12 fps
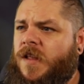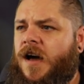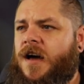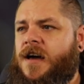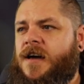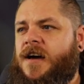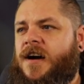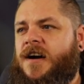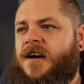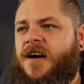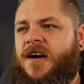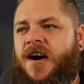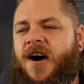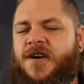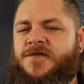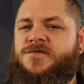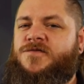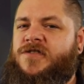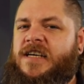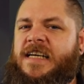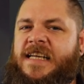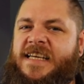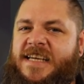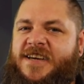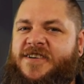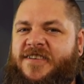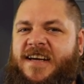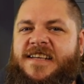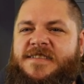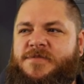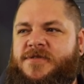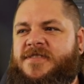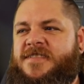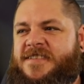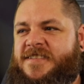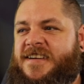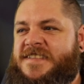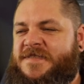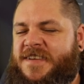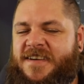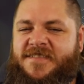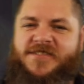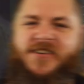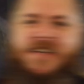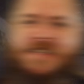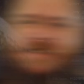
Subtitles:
aren't really creatable, trust me, I've tried.